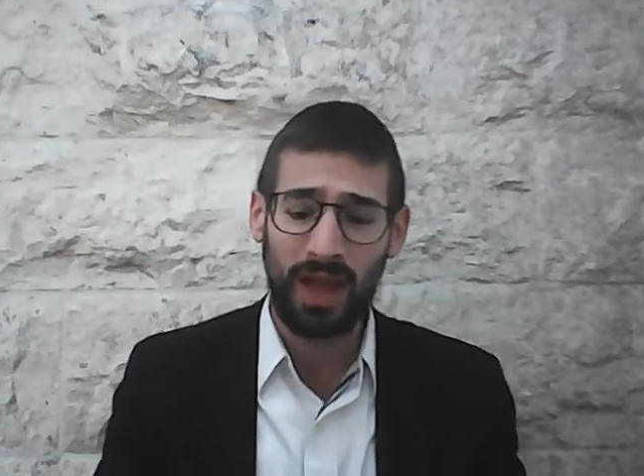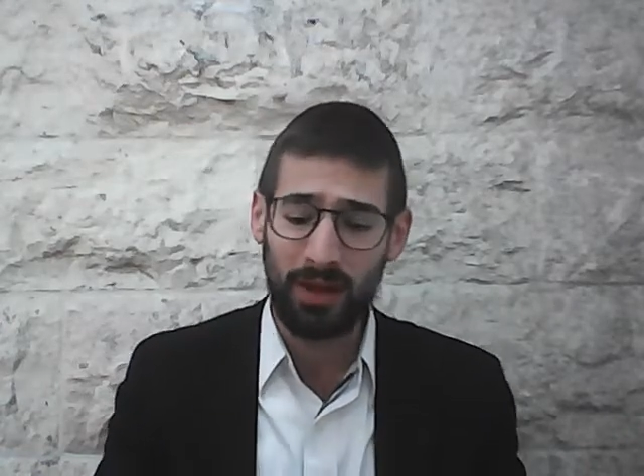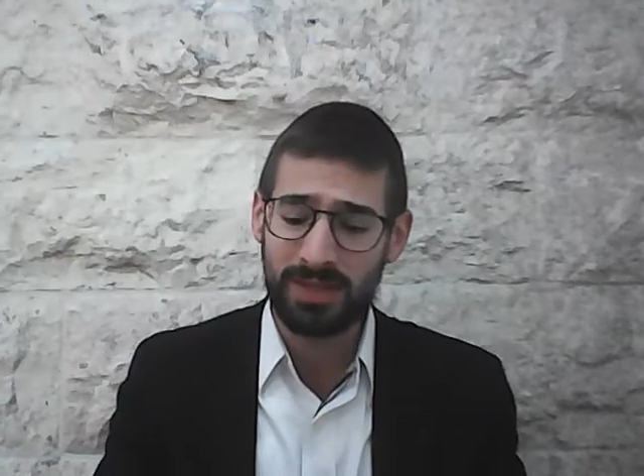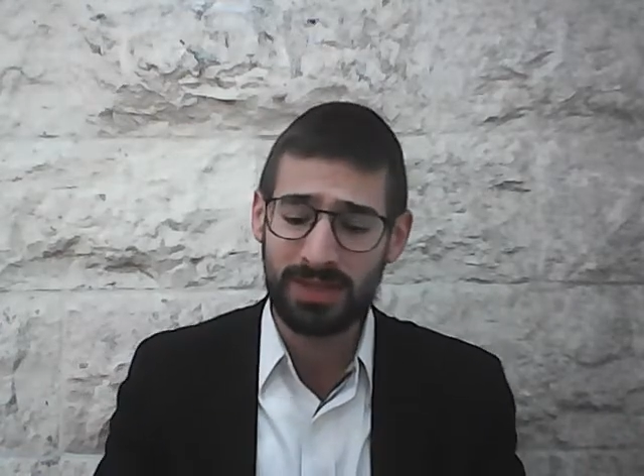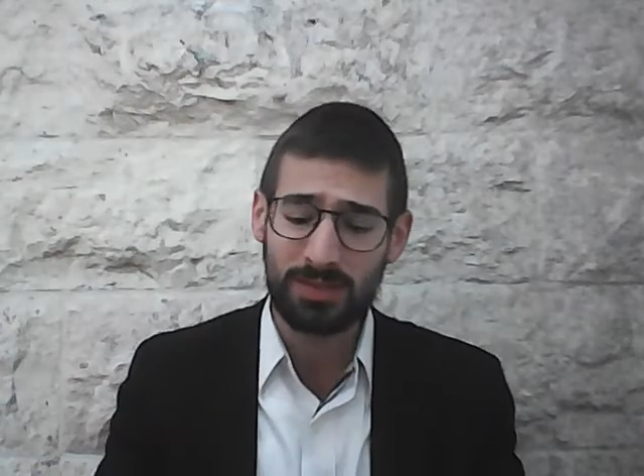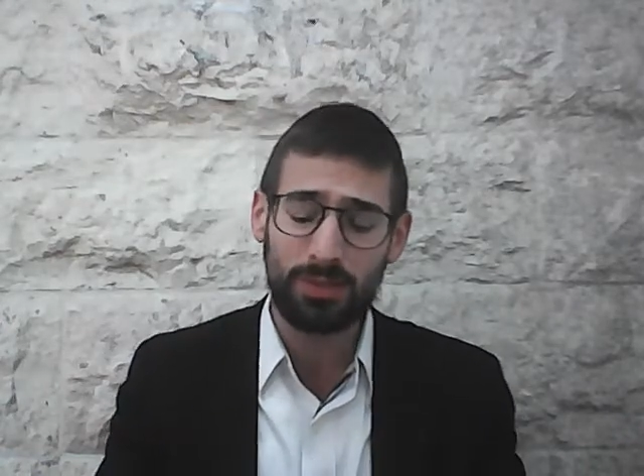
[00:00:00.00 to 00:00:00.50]

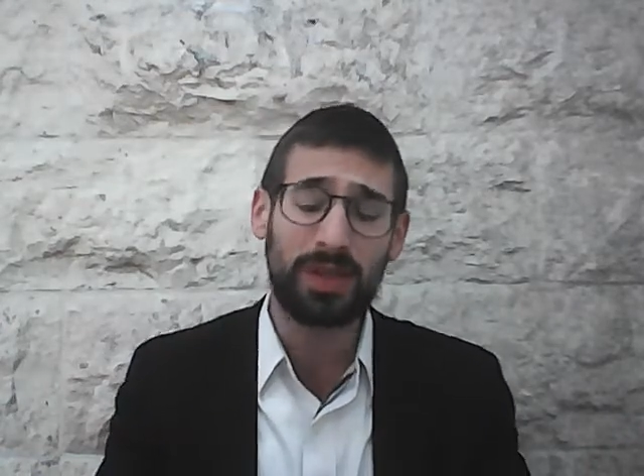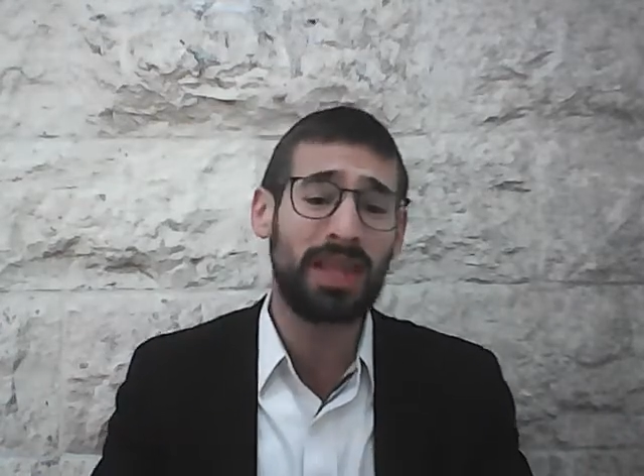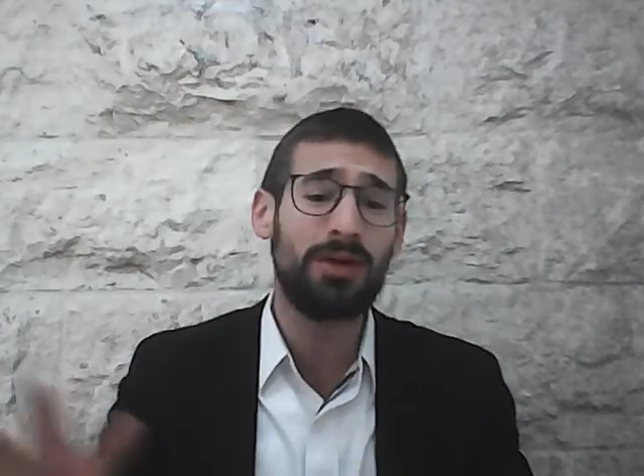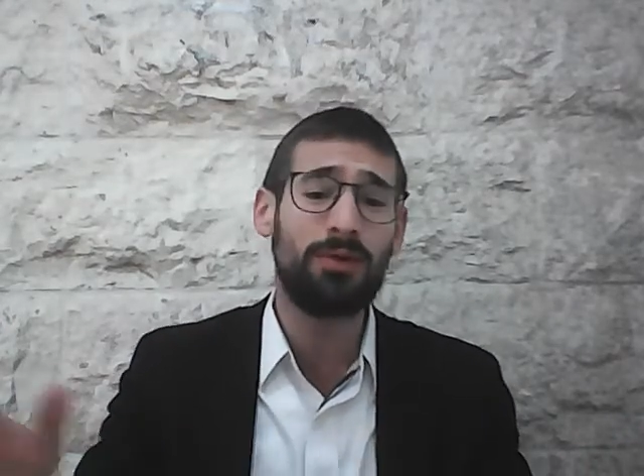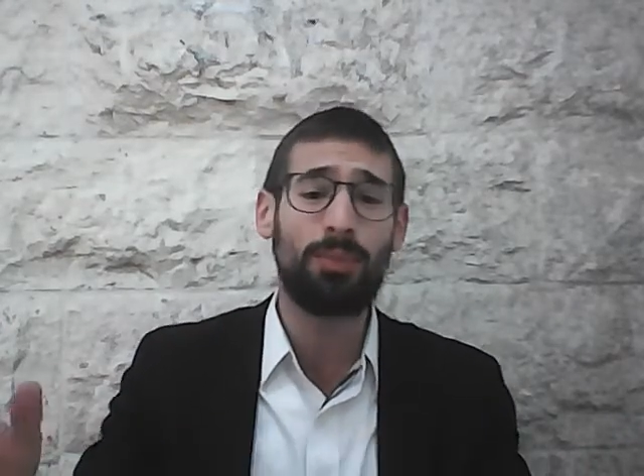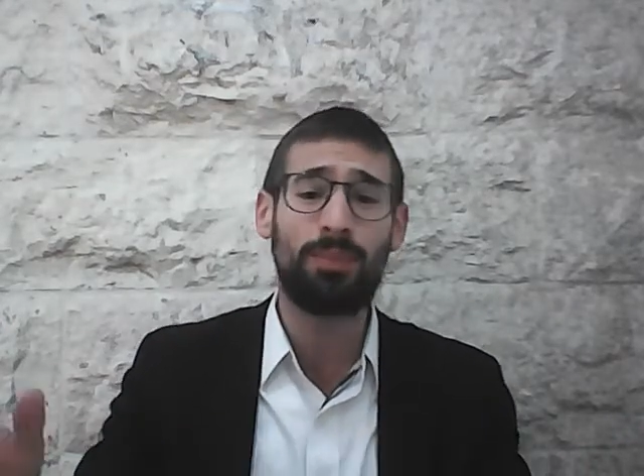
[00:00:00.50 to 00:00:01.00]
we saw that
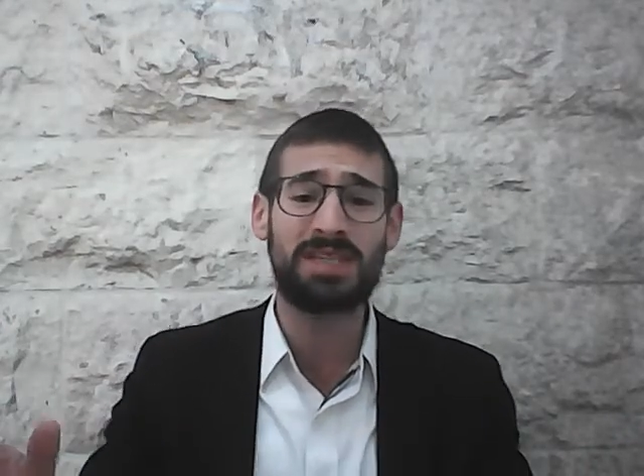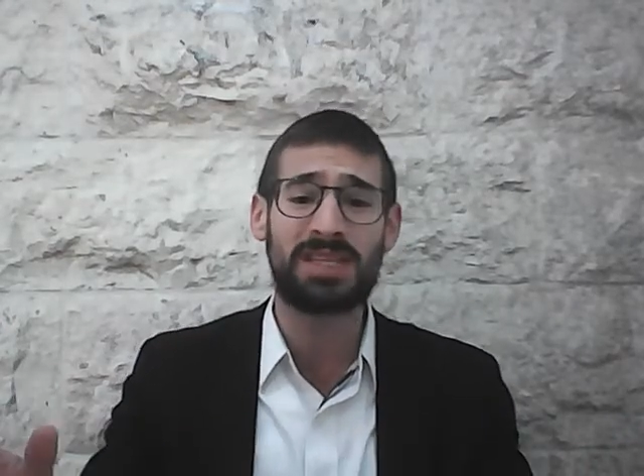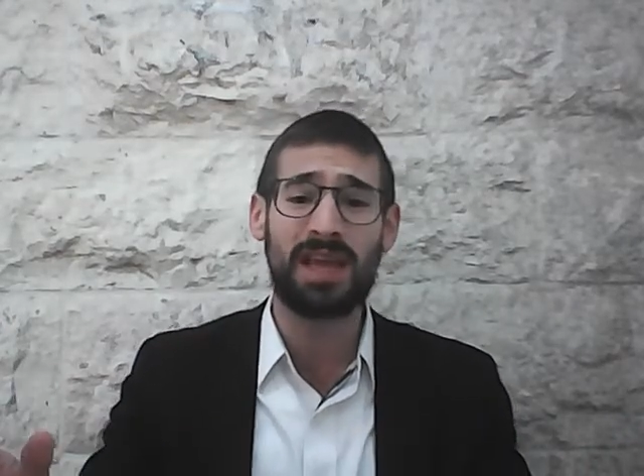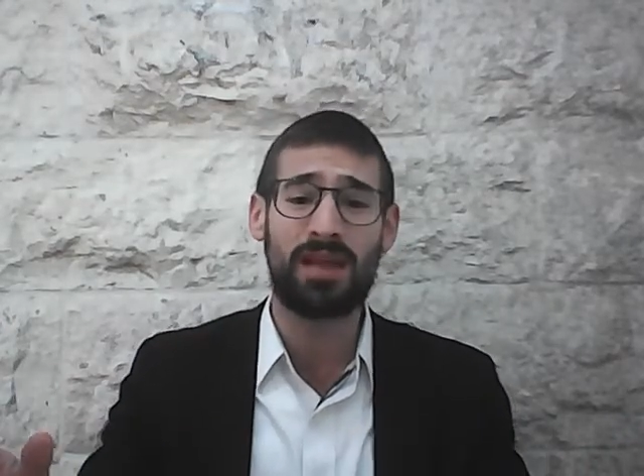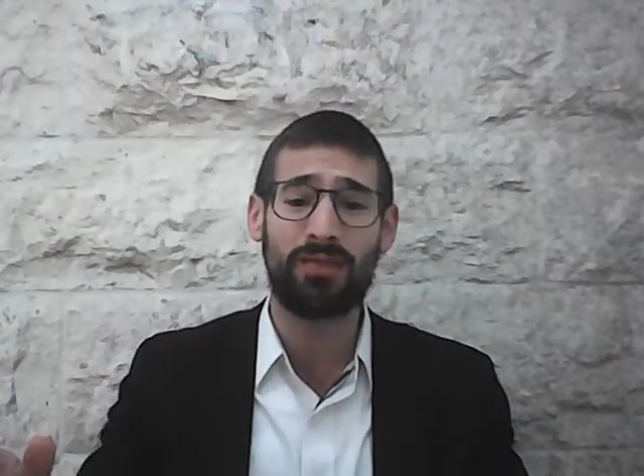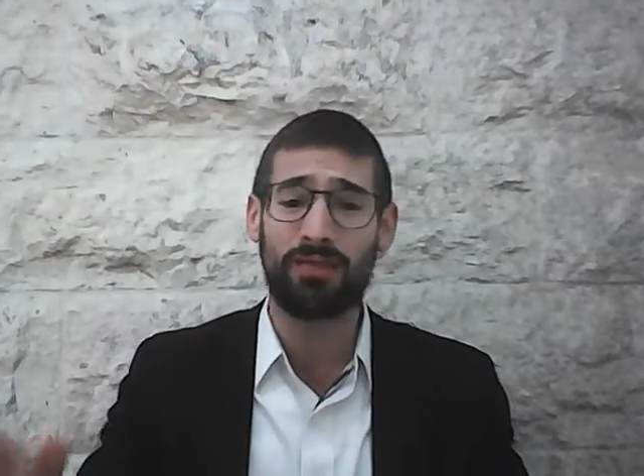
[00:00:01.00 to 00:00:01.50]
he will be
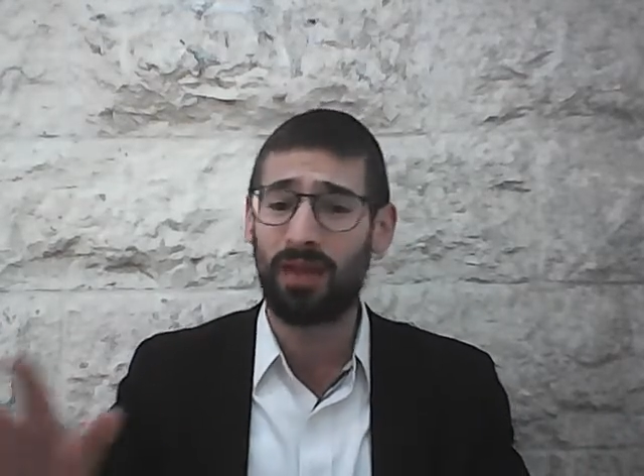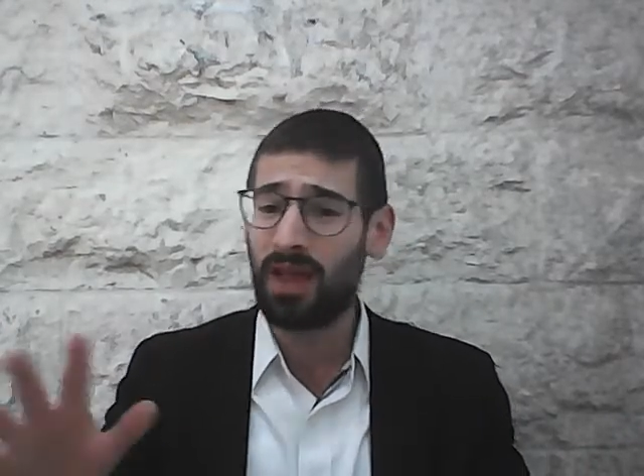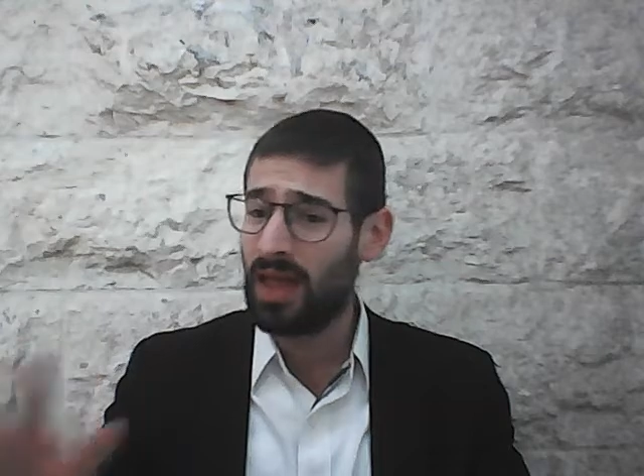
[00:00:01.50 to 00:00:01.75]
saved,